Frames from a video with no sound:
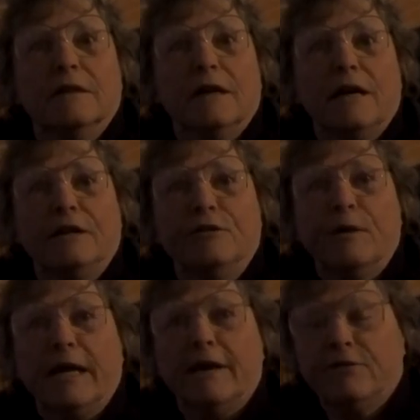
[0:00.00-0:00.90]
Uh, do
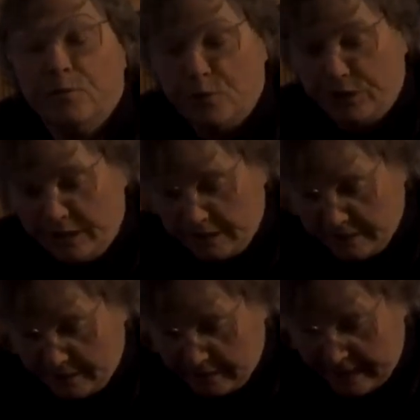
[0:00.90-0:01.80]
I have to put it in
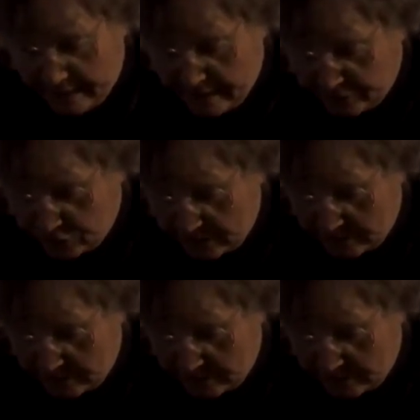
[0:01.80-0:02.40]
his? Can I just